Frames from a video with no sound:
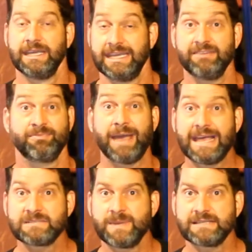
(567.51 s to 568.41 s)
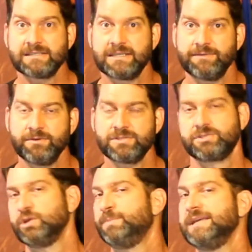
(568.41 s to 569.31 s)
If mass makes a difference,
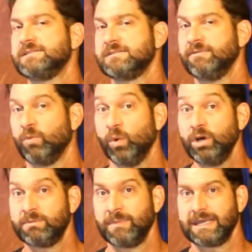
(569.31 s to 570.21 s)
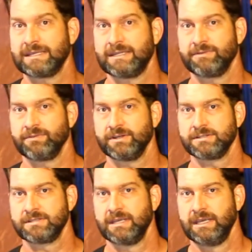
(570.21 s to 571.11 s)
2 pieces of wood make a difference.